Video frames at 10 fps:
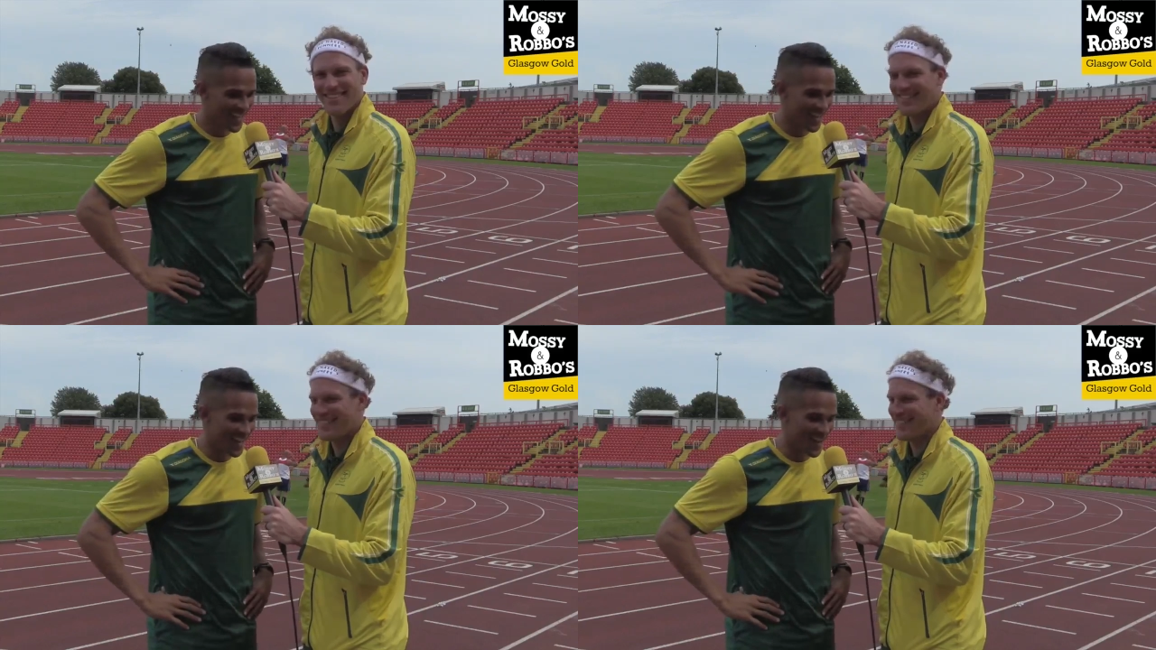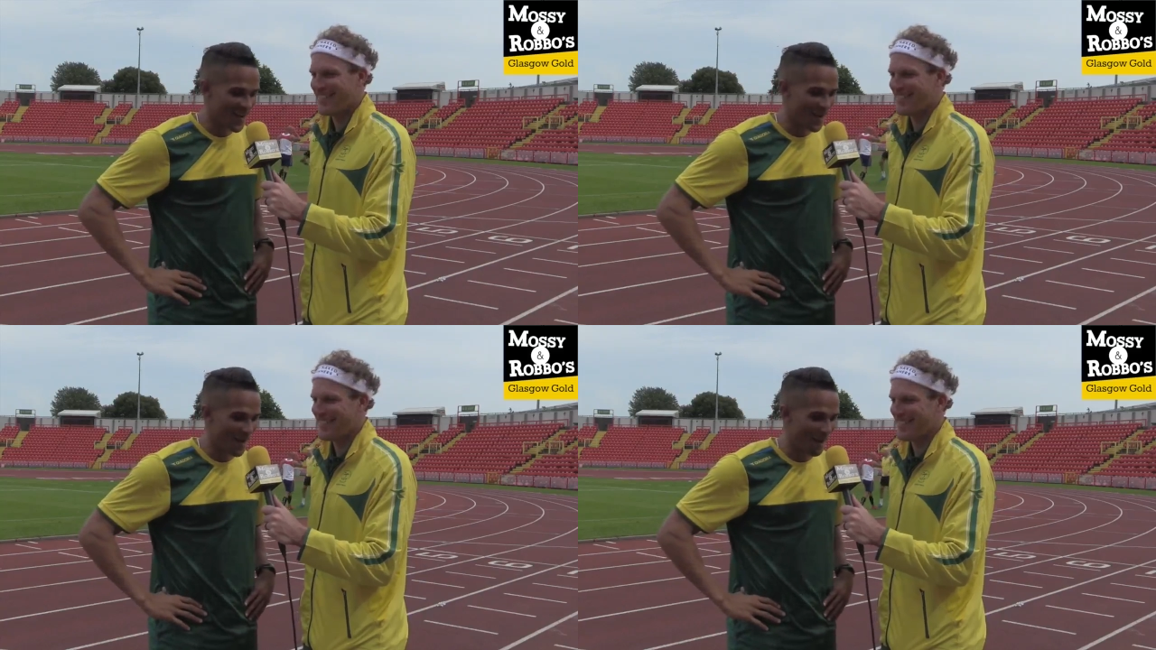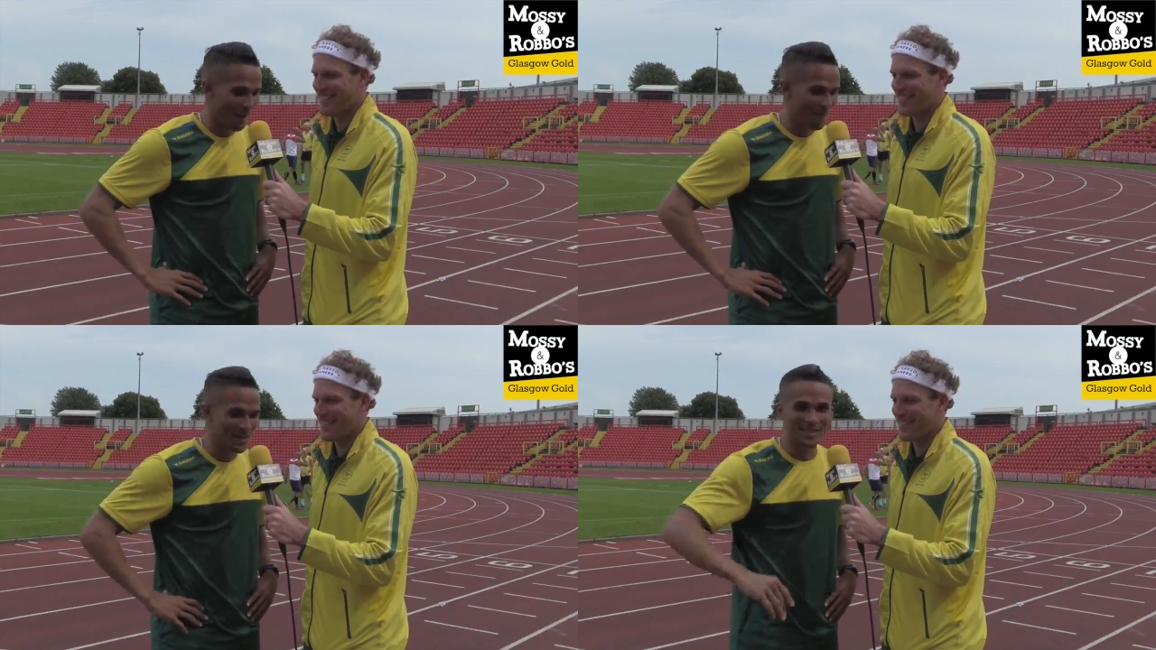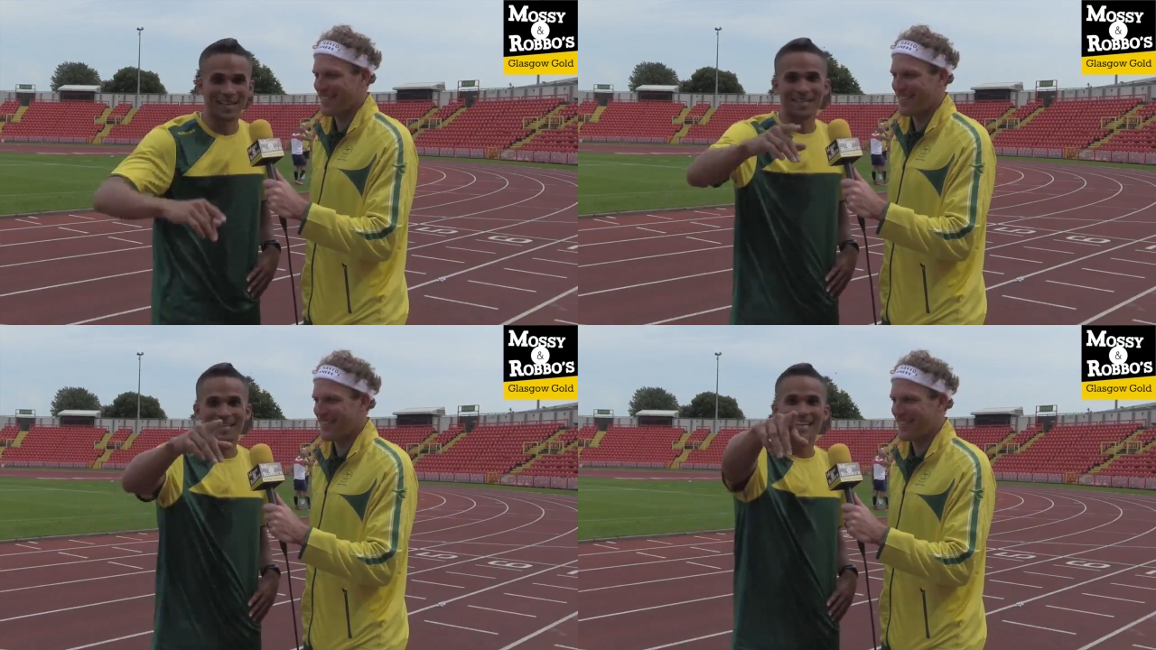Speaker 1: Uh,
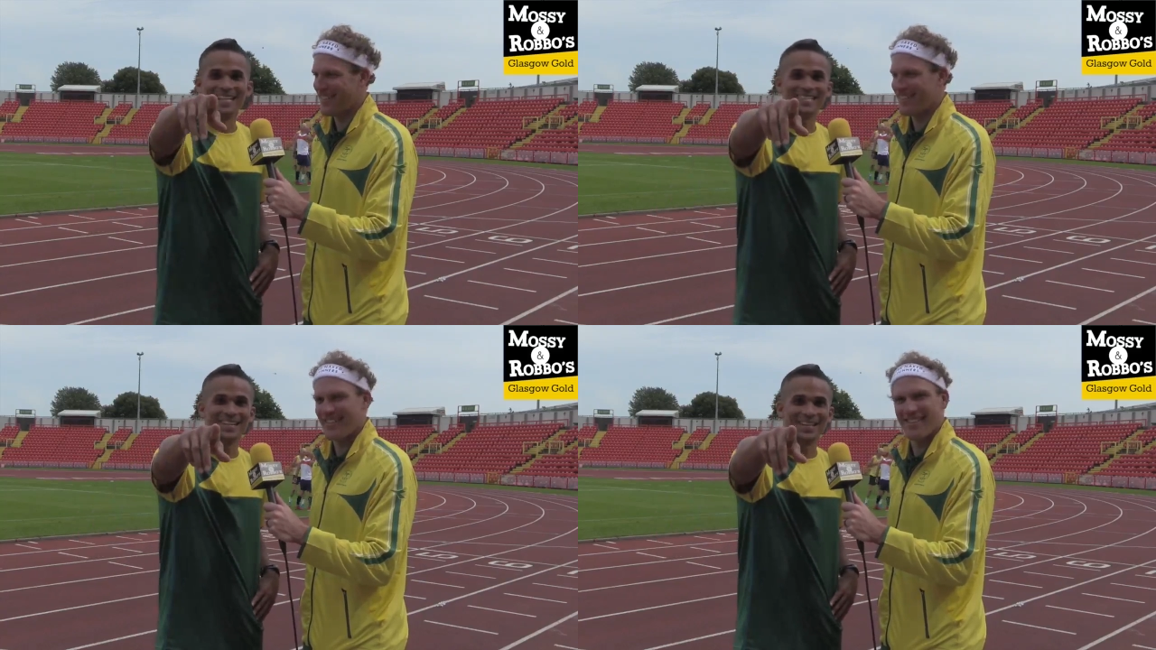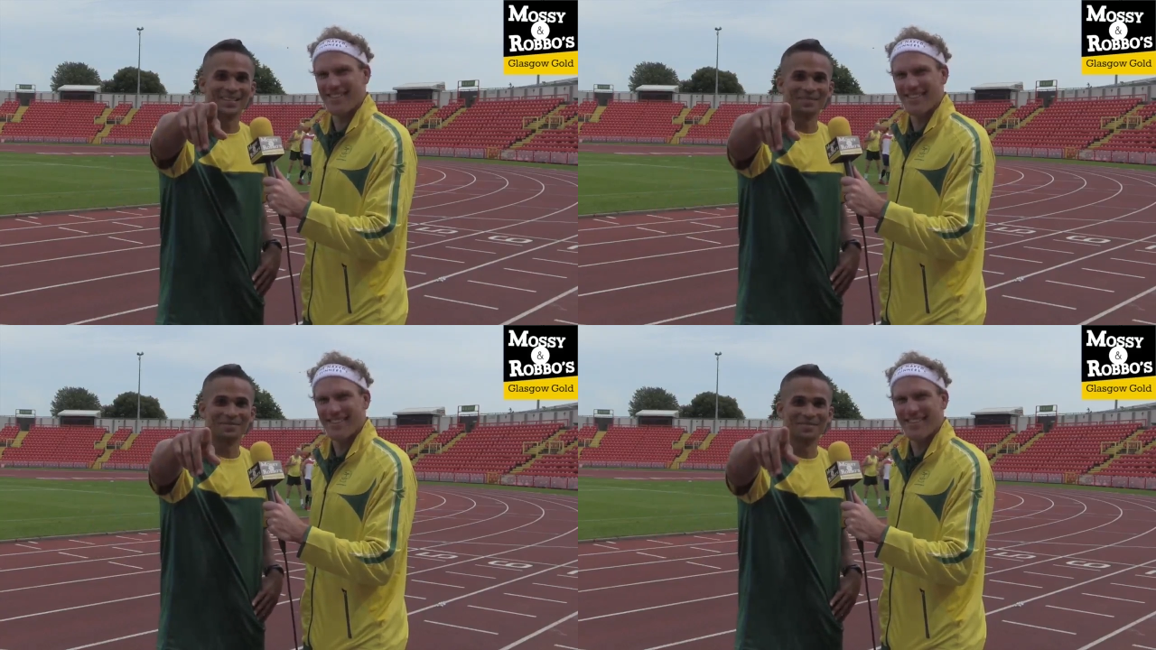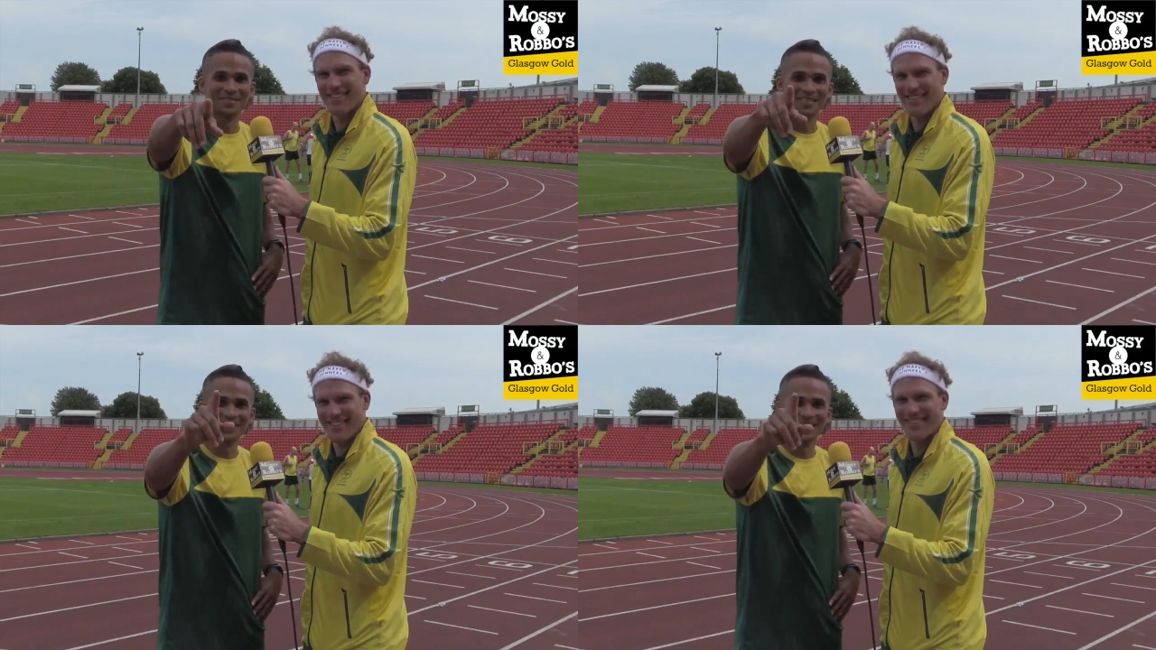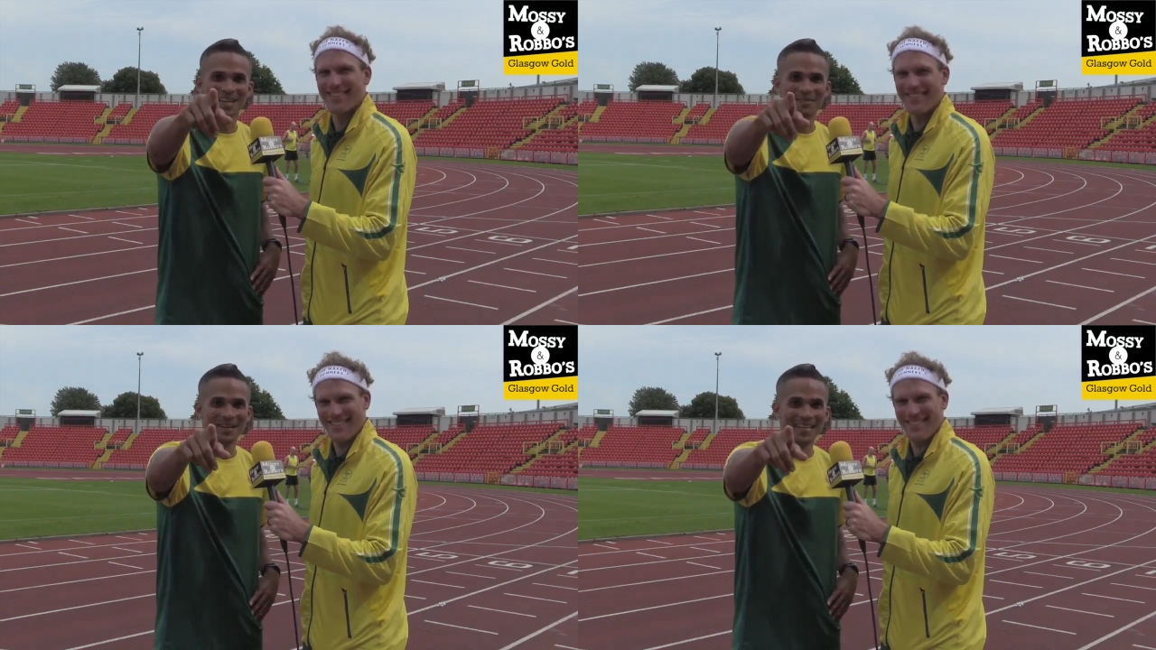shout out to Kenny Sutcliffe.
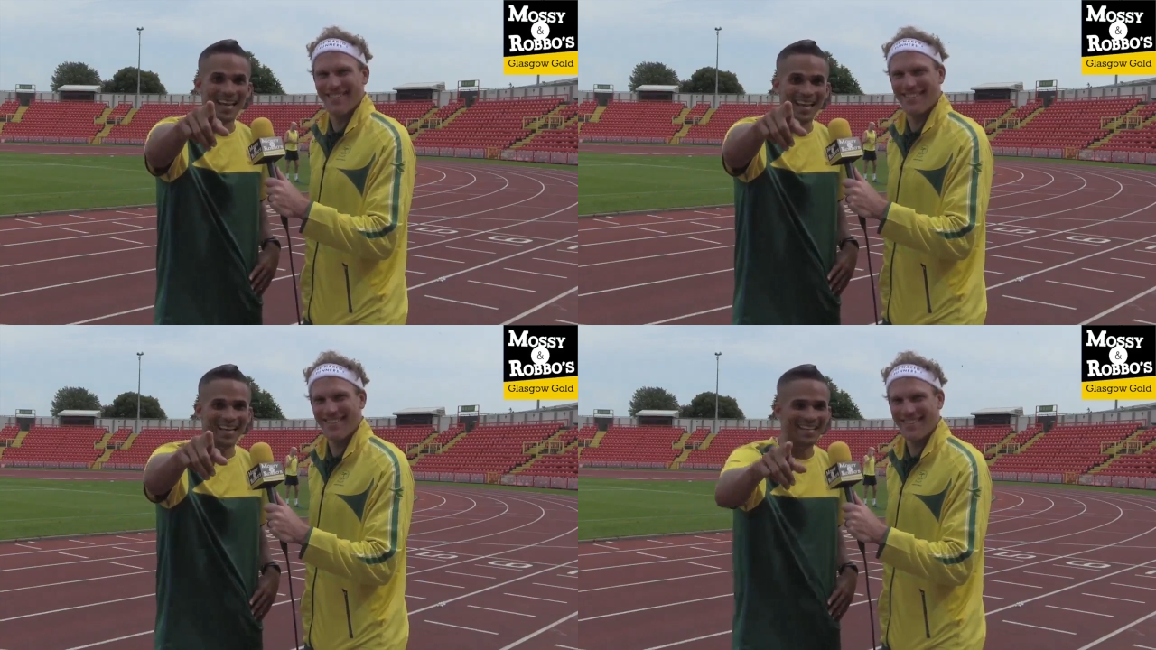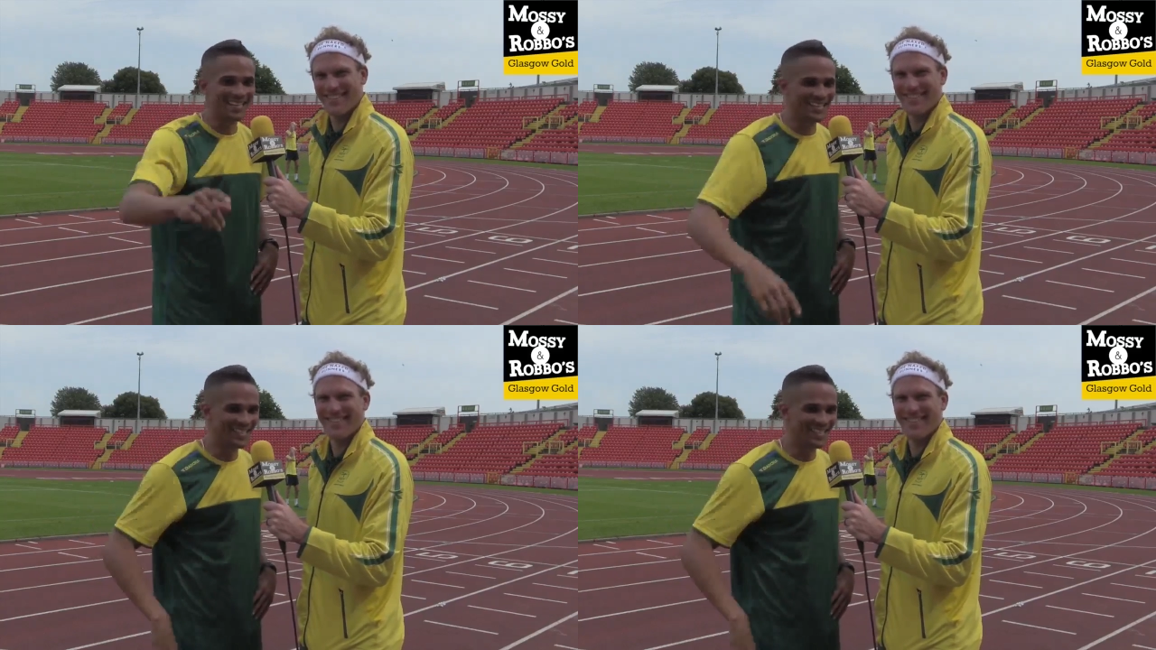You're like my dad.